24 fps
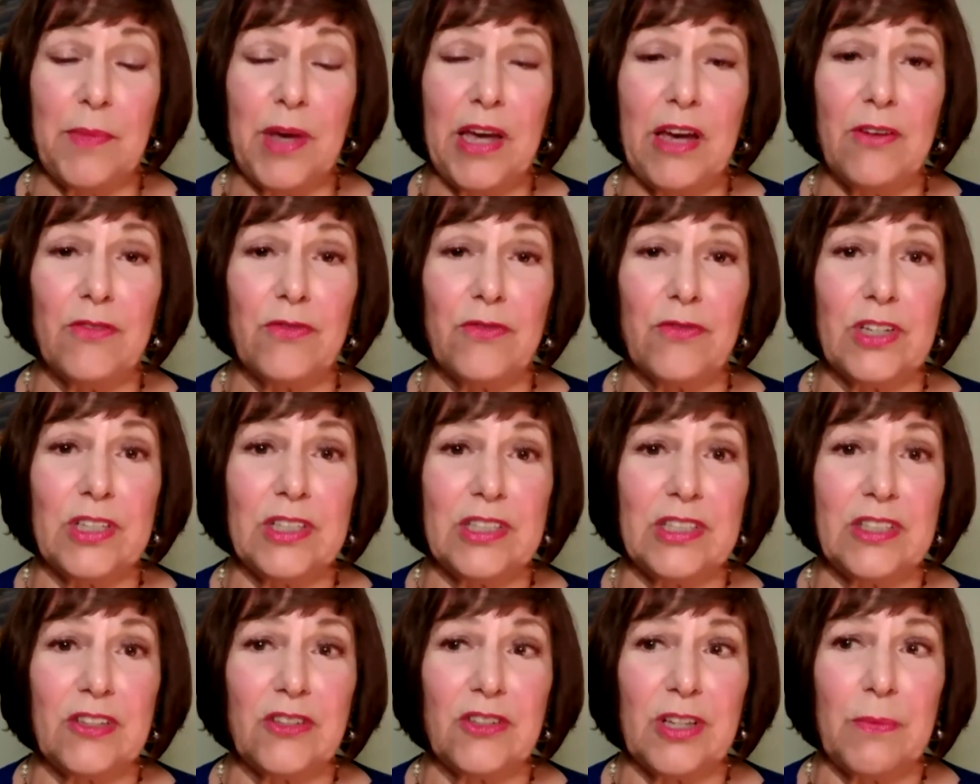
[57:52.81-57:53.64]
Somehow
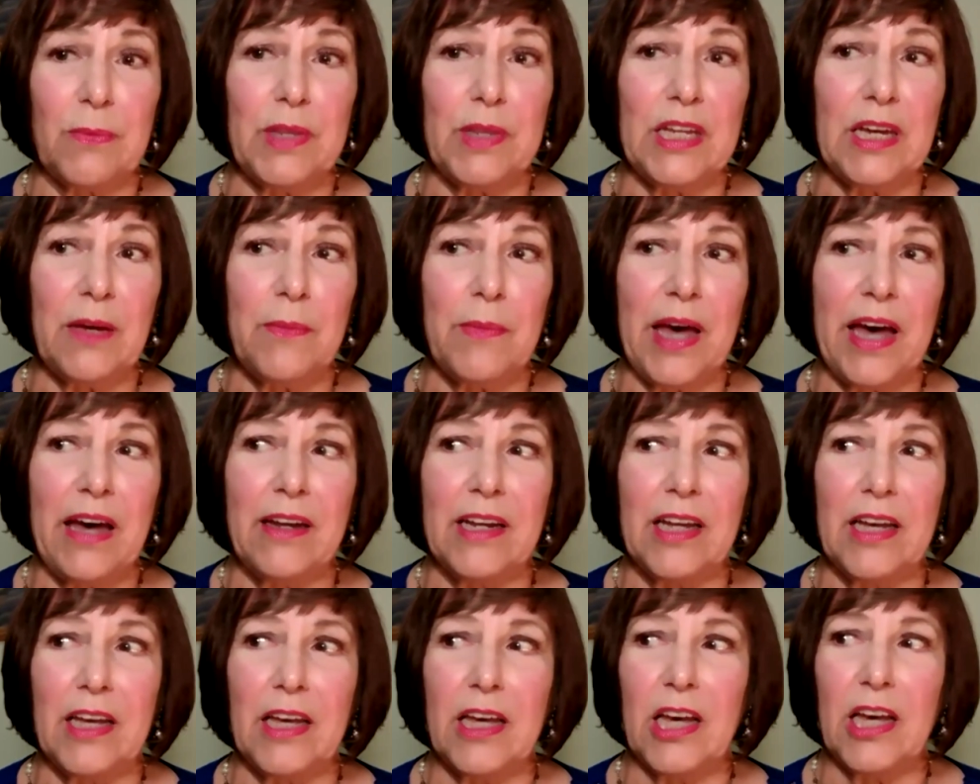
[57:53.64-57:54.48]
there's something
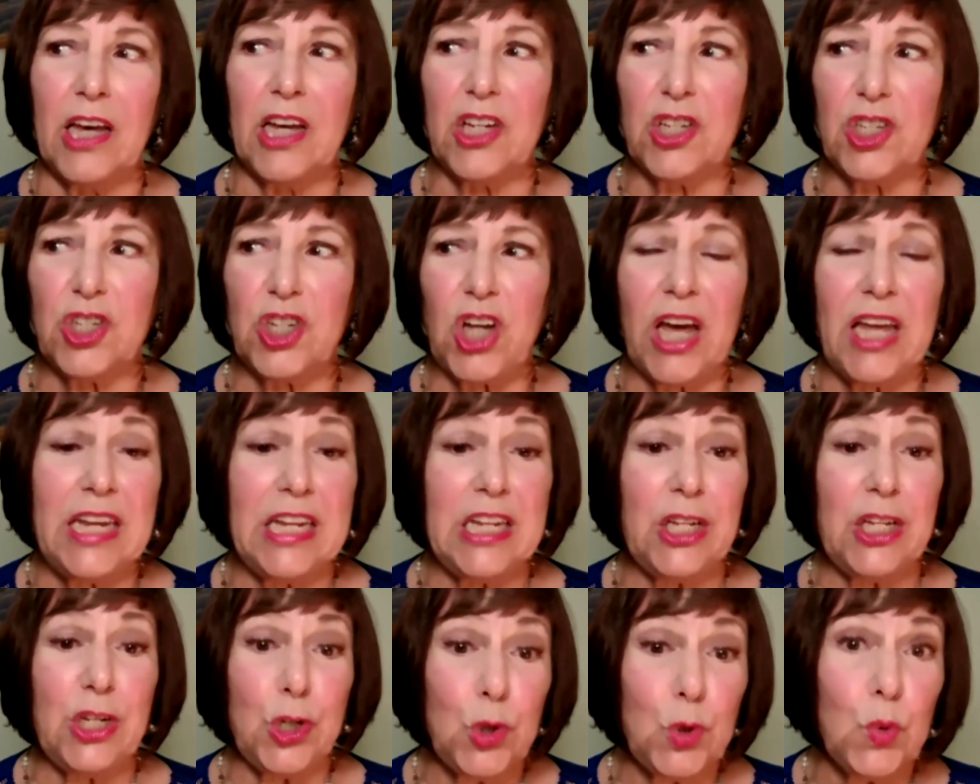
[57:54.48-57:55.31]
about a
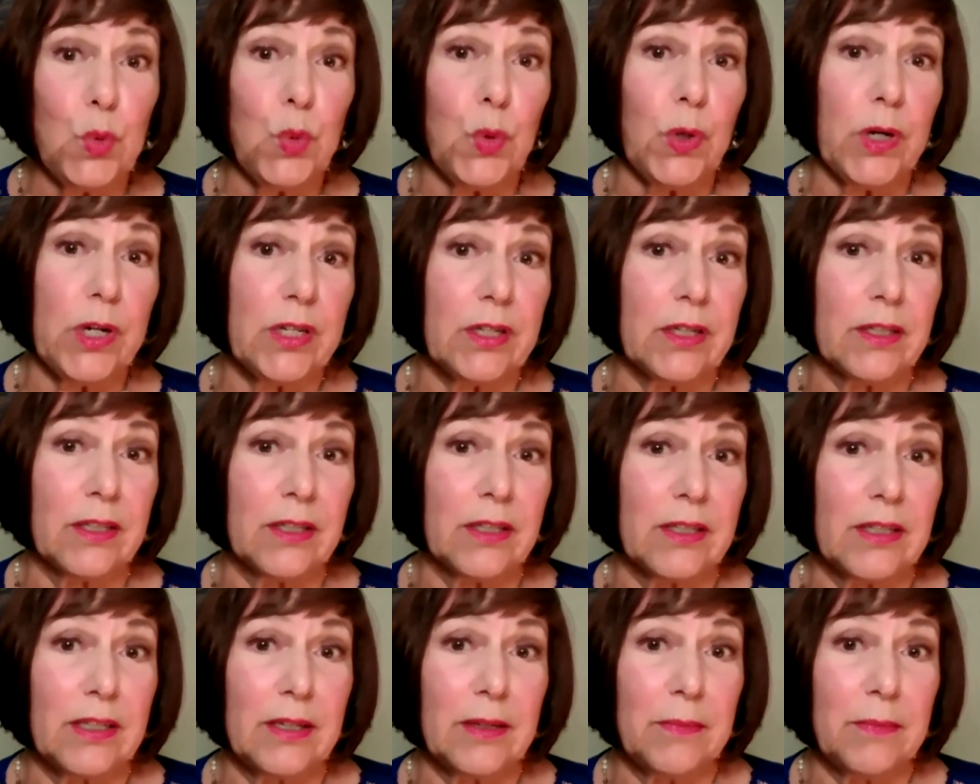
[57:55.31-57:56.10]
shiny new one.